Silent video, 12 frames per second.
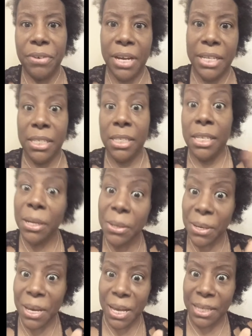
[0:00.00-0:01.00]
I forgot to tell
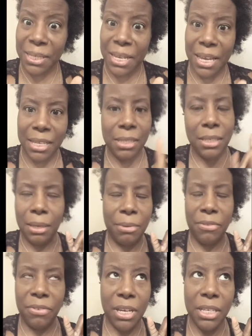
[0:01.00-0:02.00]
you guys that. See, I be
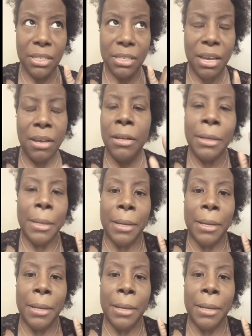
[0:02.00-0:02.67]
forgetting stuff.